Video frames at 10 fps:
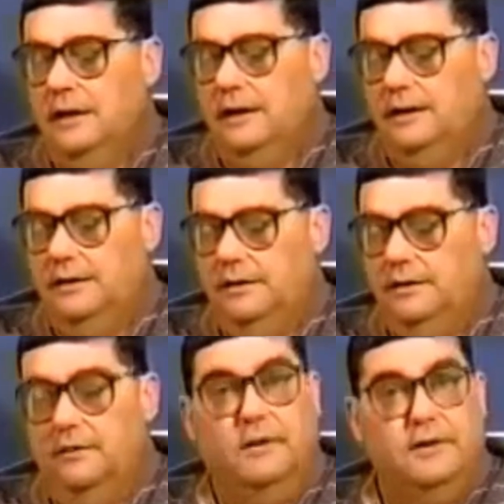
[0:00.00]
And
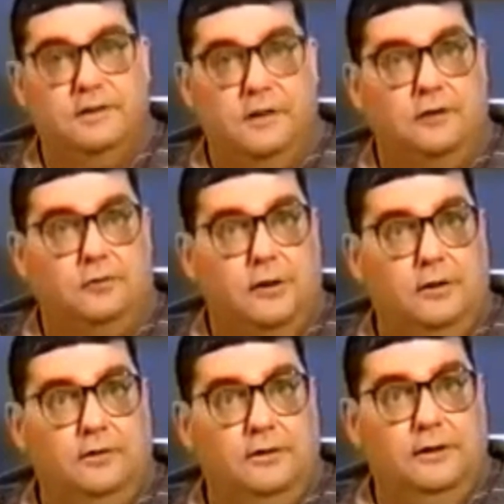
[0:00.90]
that if I stuck
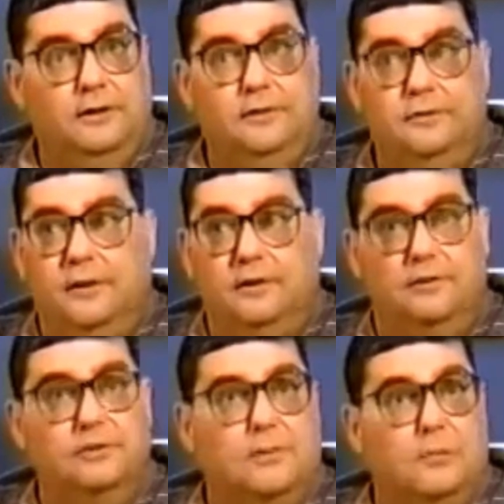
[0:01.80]
around trying to
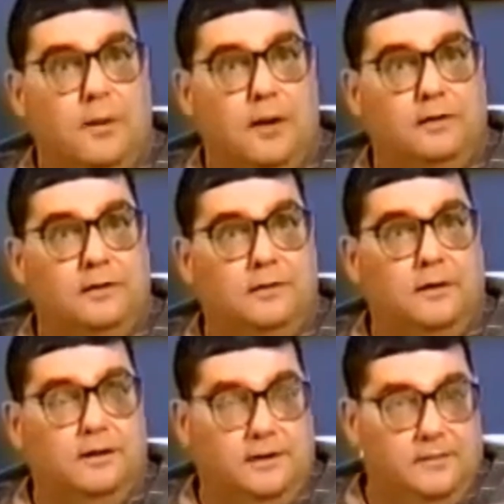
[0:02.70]
do something about it,
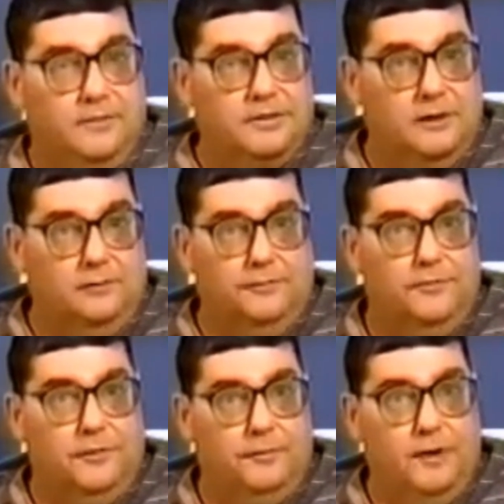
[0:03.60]
I'd get myself
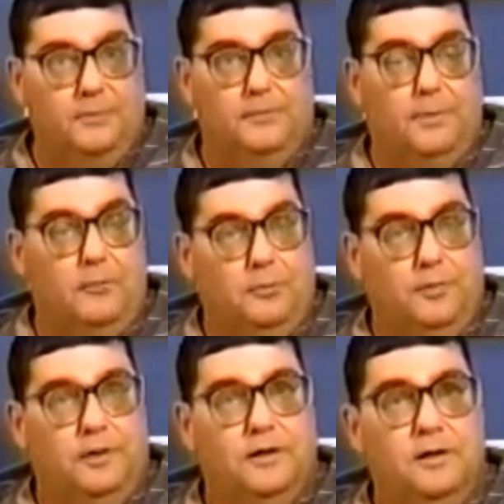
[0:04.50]
and my family
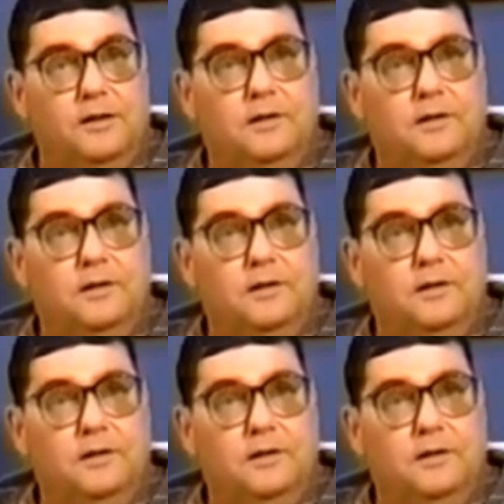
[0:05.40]
probably